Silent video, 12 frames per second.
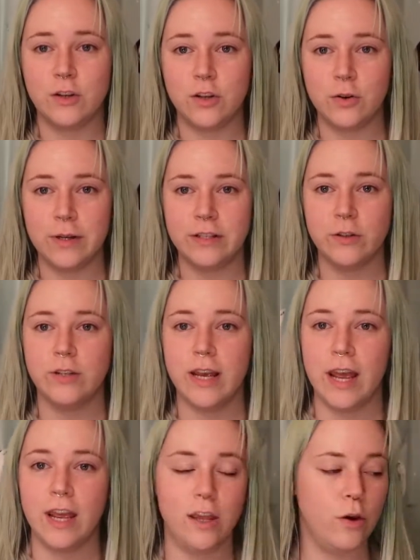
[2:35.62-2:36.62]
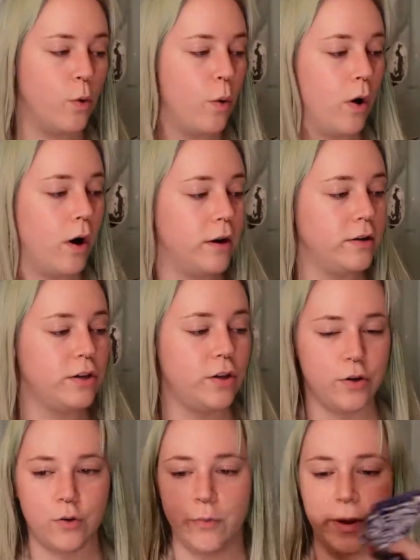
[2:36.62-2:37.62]
do is you take your
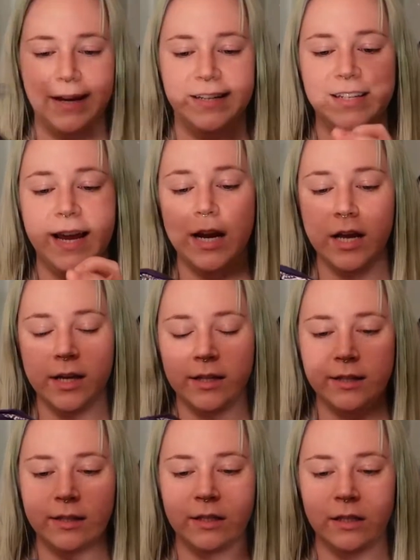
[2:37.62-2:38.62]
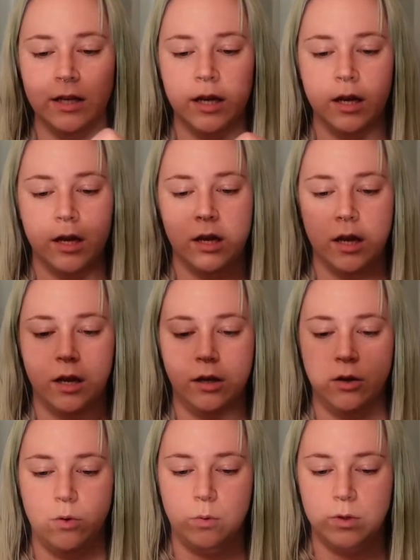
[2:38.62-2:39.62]
2 bandanas and
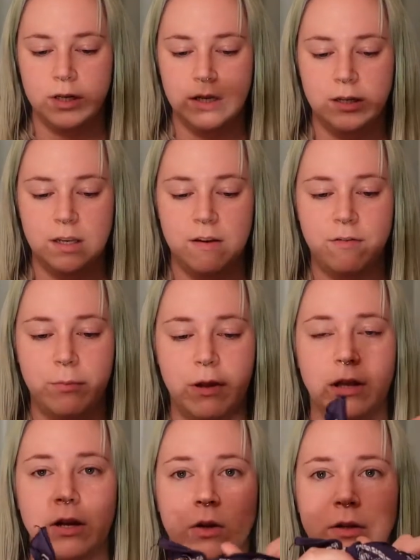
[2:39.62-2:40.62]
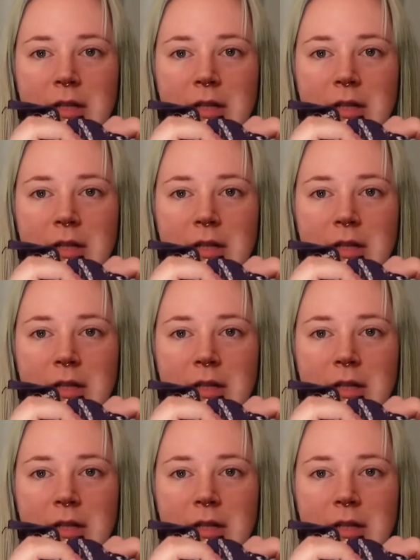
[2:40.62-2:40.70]
you give them a little